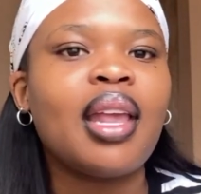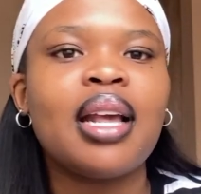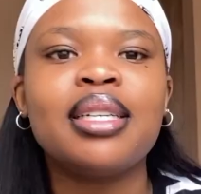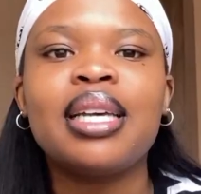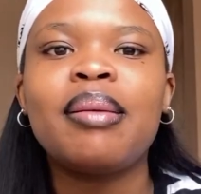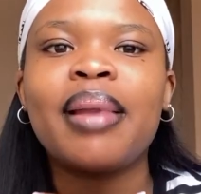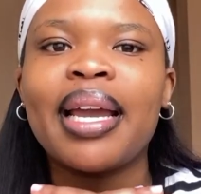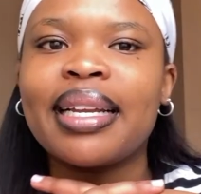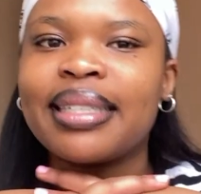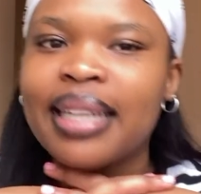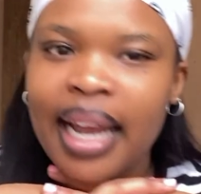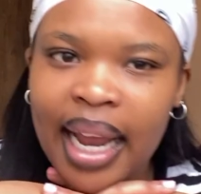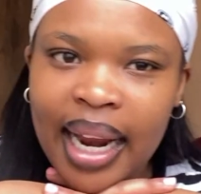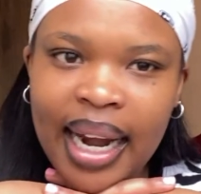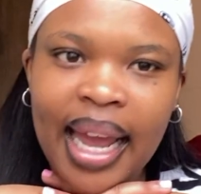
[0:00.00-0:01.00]
So I'm like,
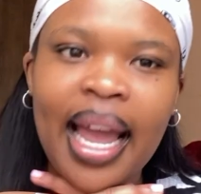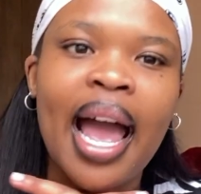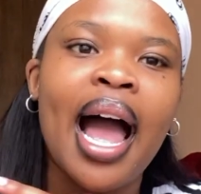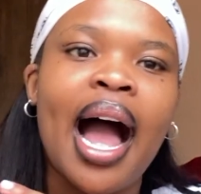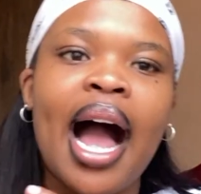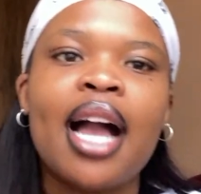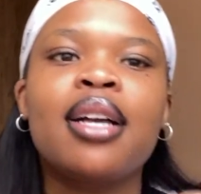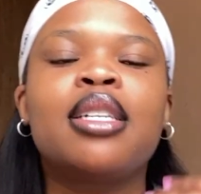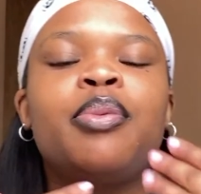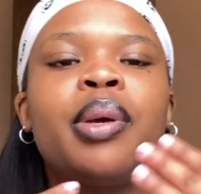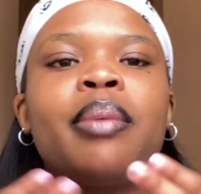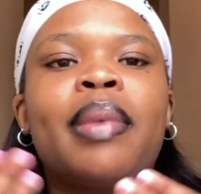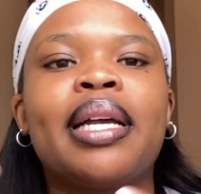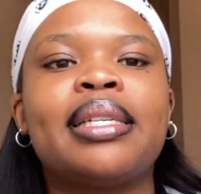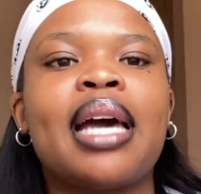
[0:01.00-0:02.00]
dang, like I could
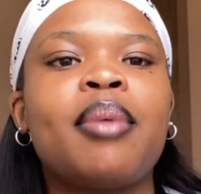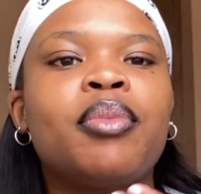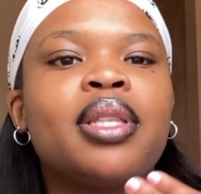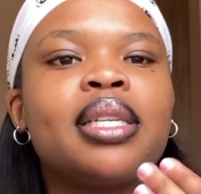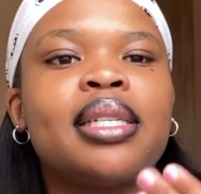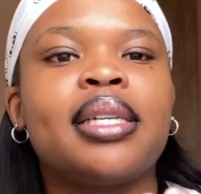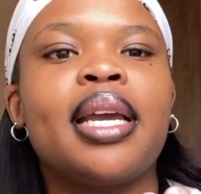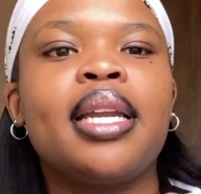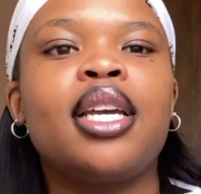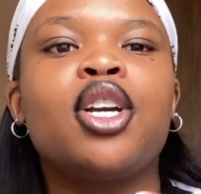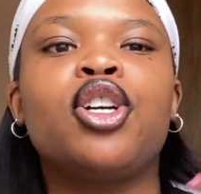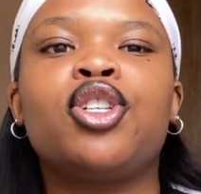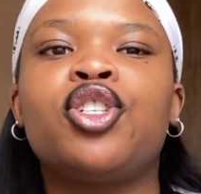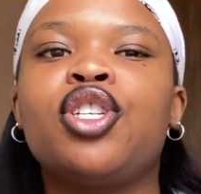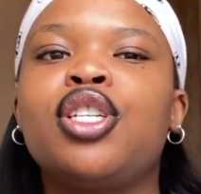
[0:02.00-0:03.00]
spend my time with this lady
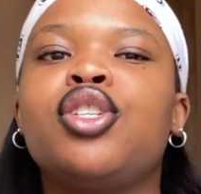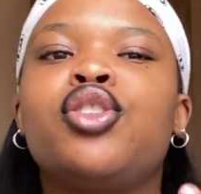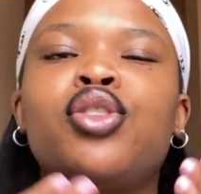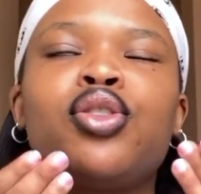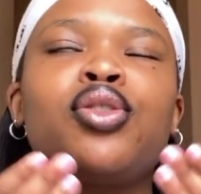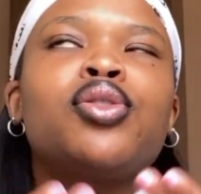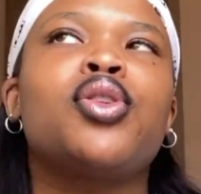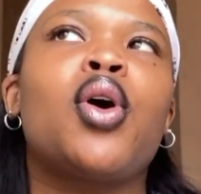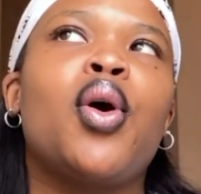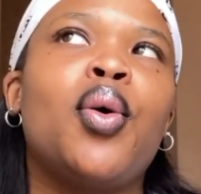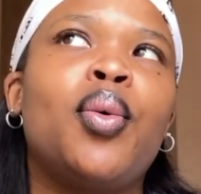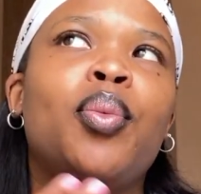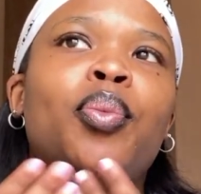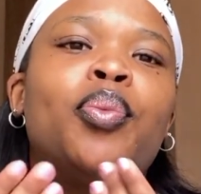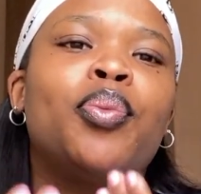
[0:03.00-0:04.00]
because she's
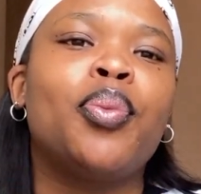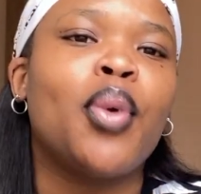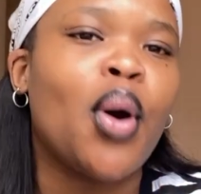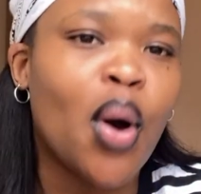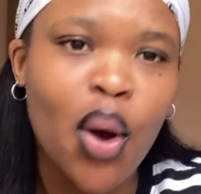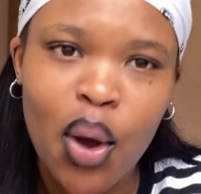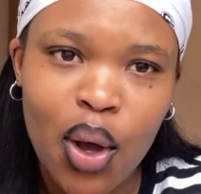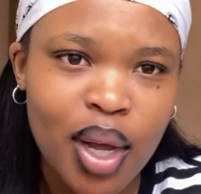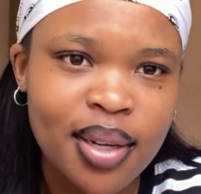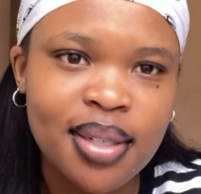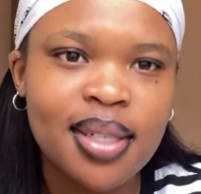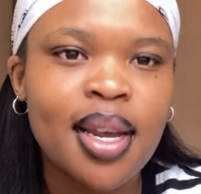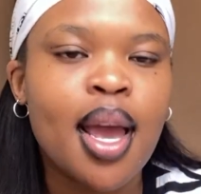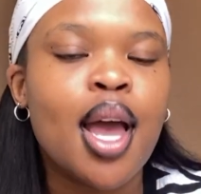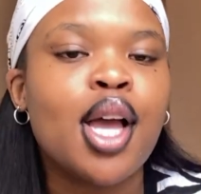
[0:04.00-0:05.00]
so bored.
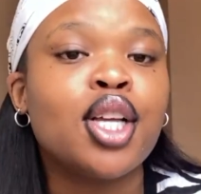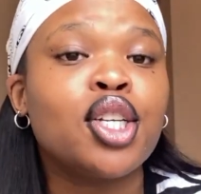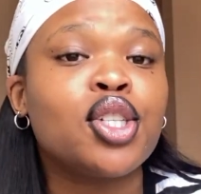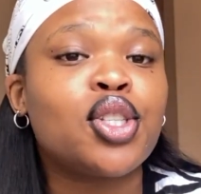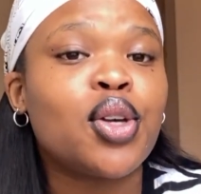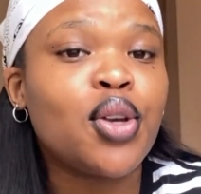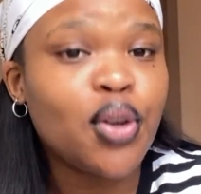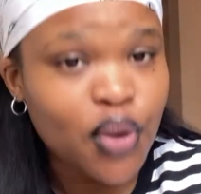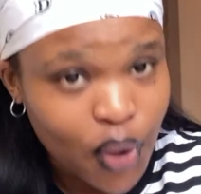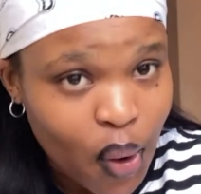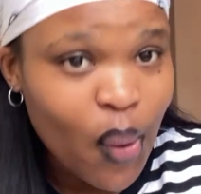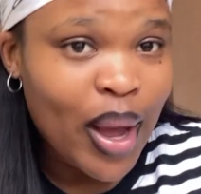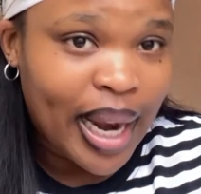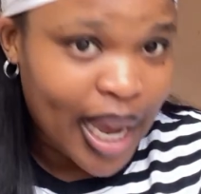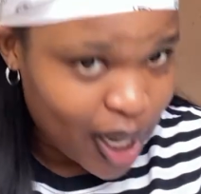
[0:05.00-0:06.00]
So you know
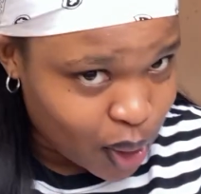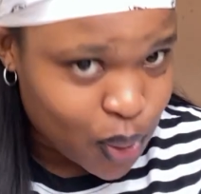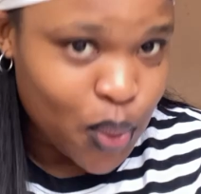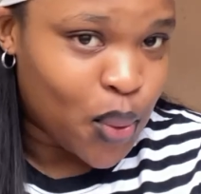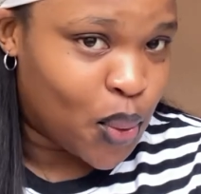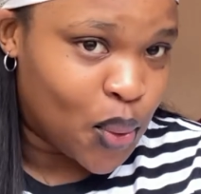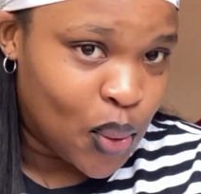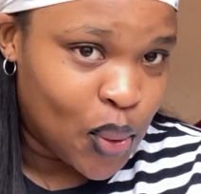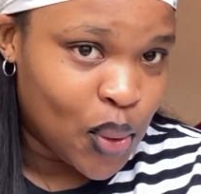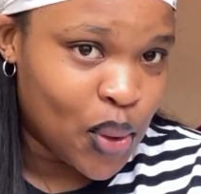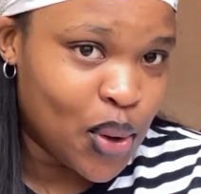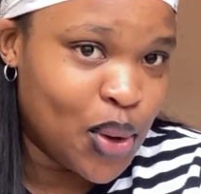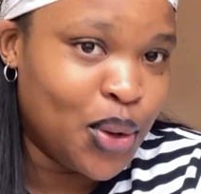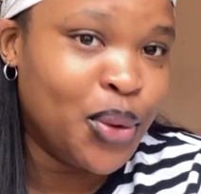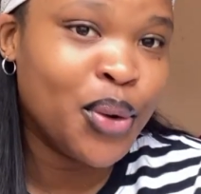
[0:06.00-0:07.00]
what I
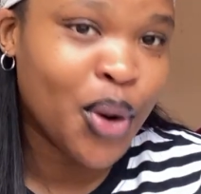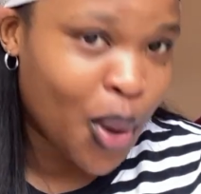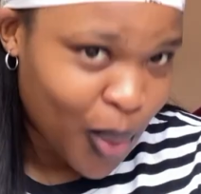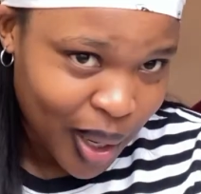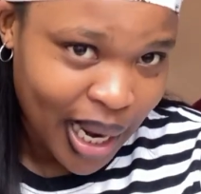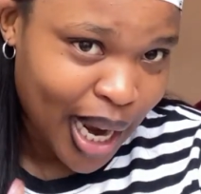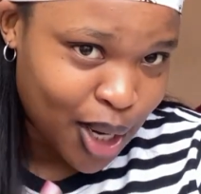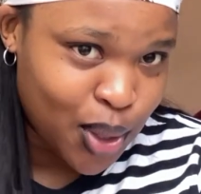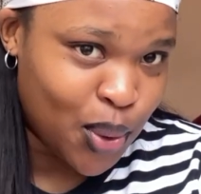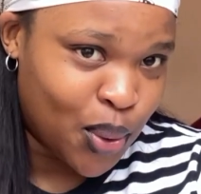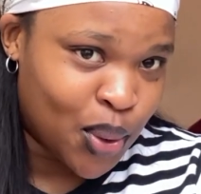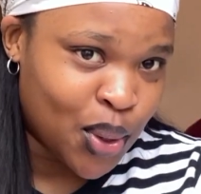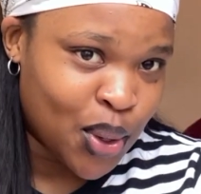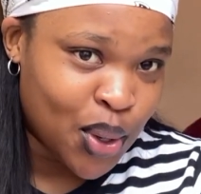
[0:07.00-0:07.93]
do?